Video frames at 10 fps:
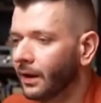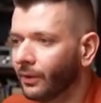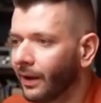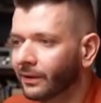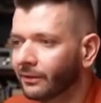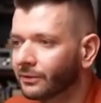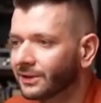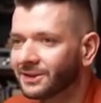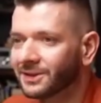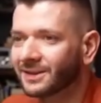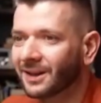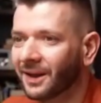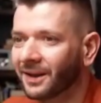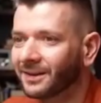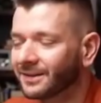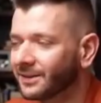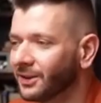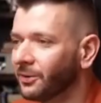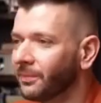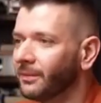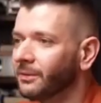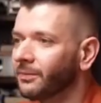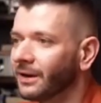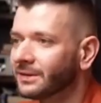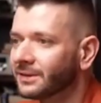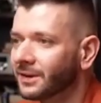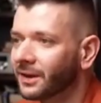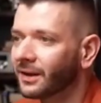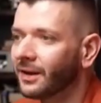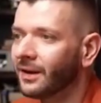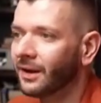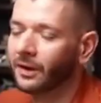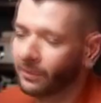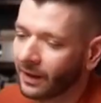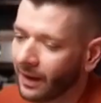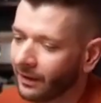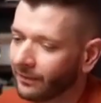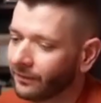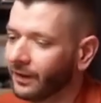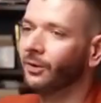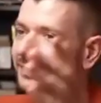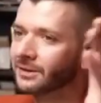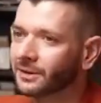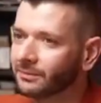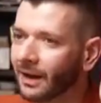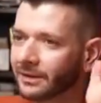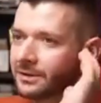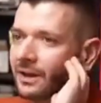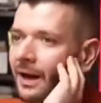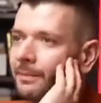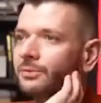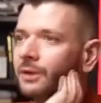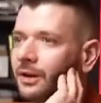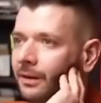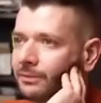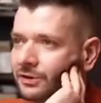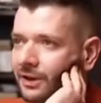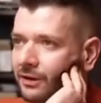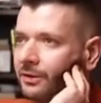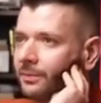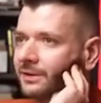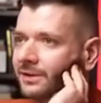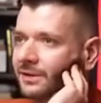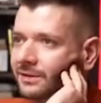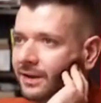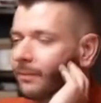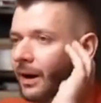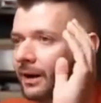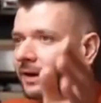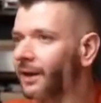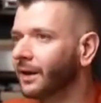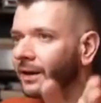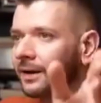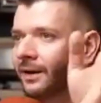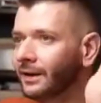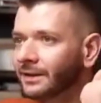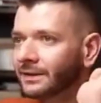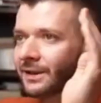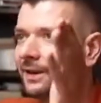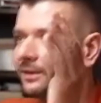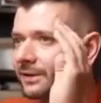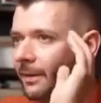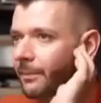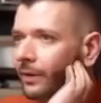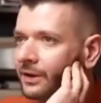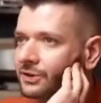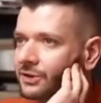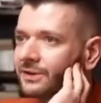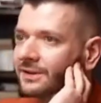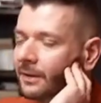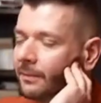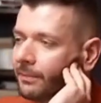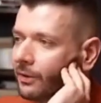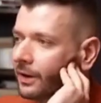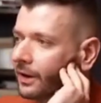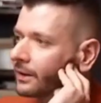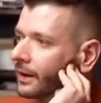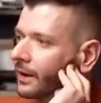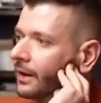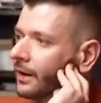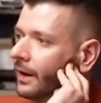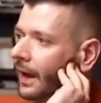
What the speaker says: we'll have conversations like this, payment processing, we'll have, other topics when it comes to scaling your business, like marketing, sales, operations, team building, like